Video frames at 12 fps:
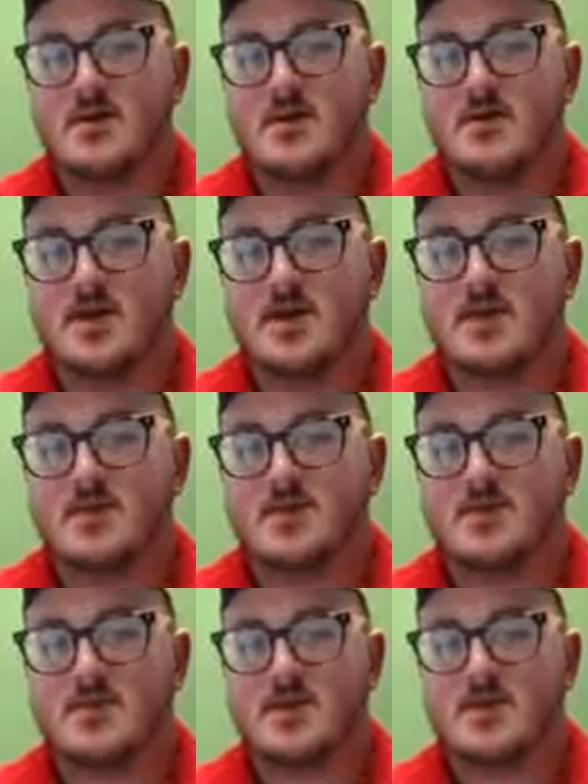All right, it's
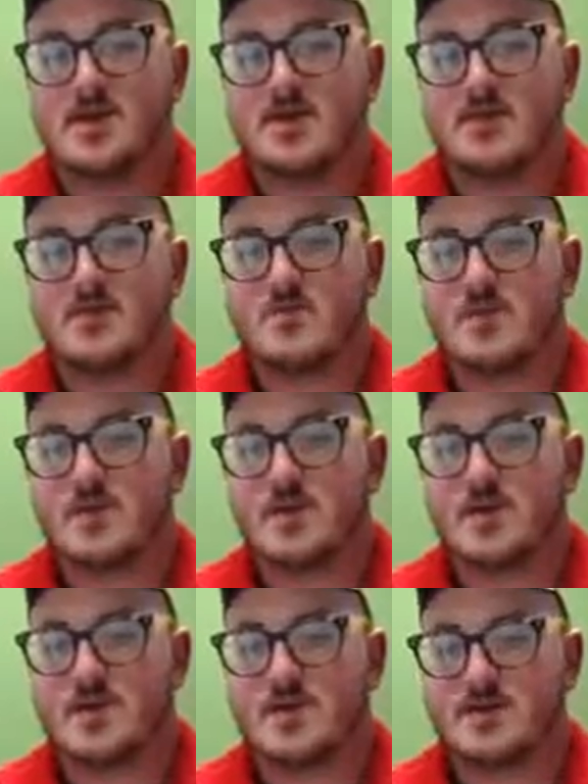going to make that square
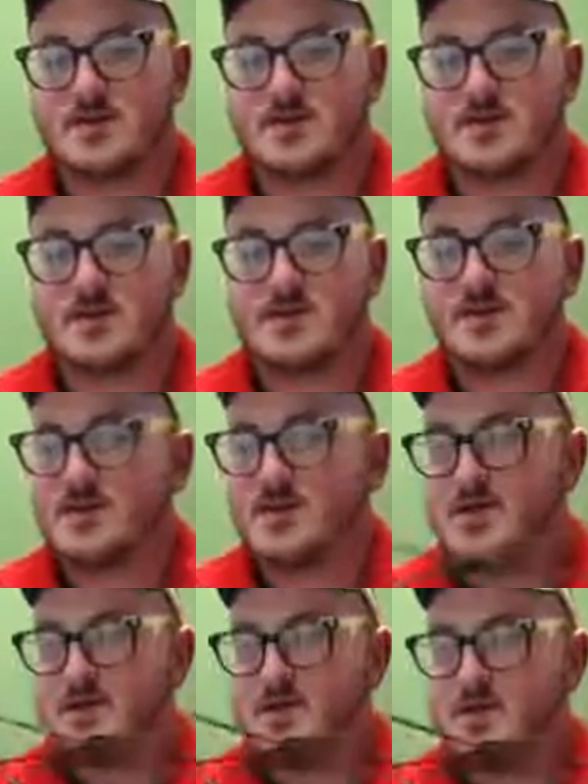knot.
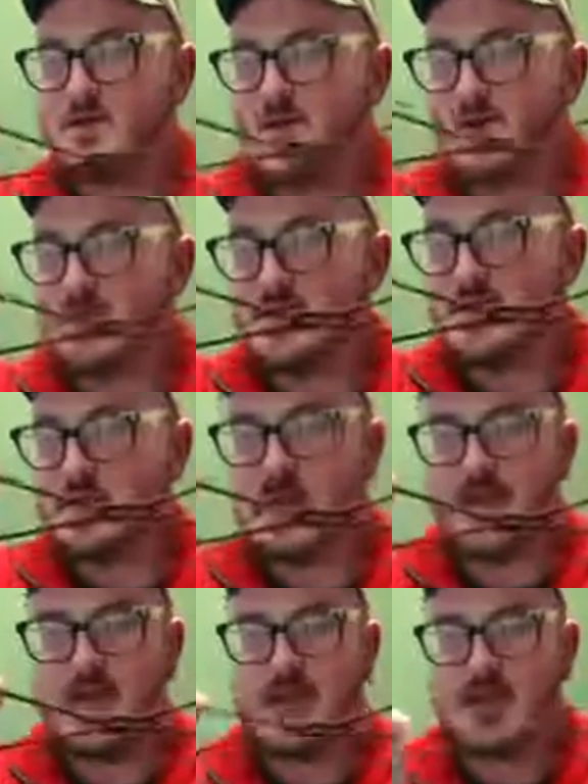Now, square knot is
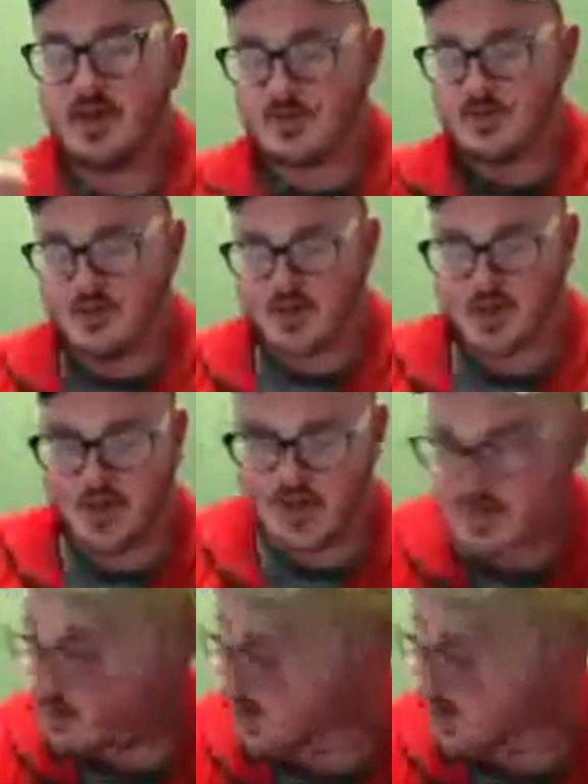pretty handy, and I'll show you guys